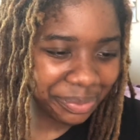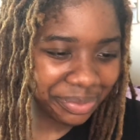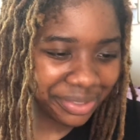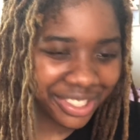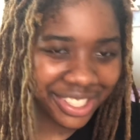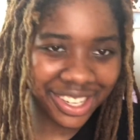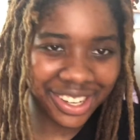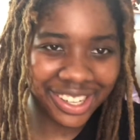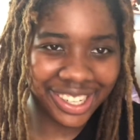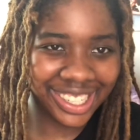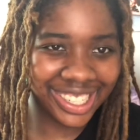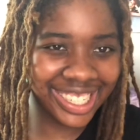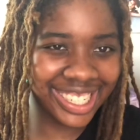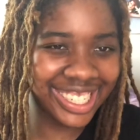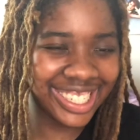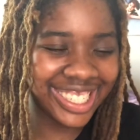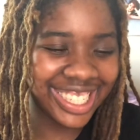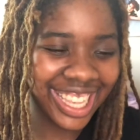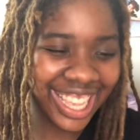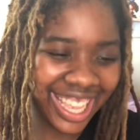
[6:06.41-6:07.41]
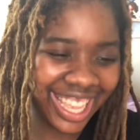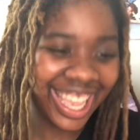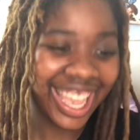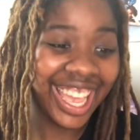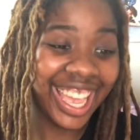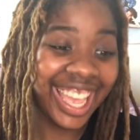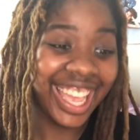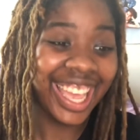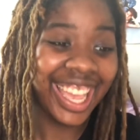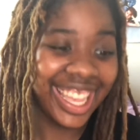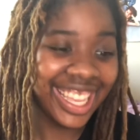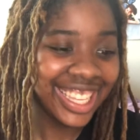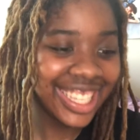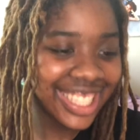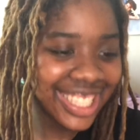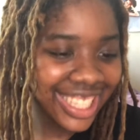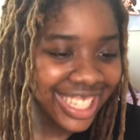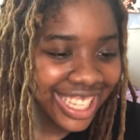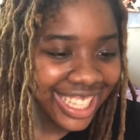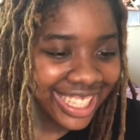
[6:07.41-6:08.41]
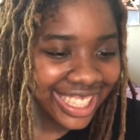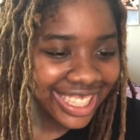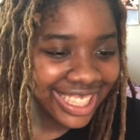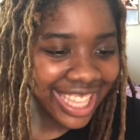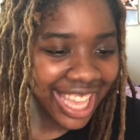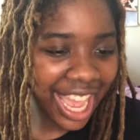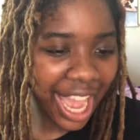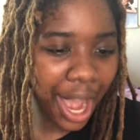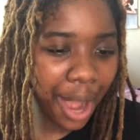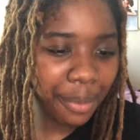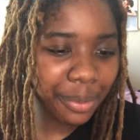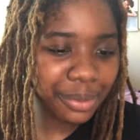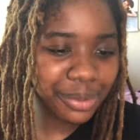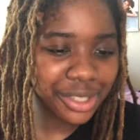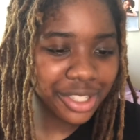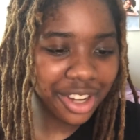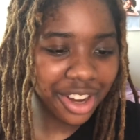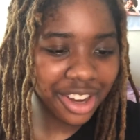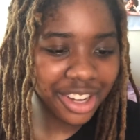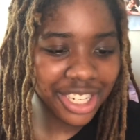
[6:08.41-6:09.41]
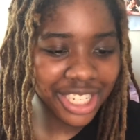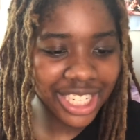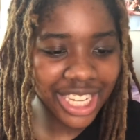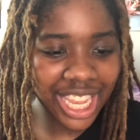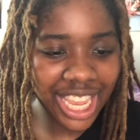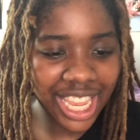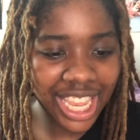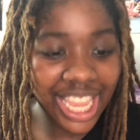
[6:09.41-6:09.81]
Sorry. That album charted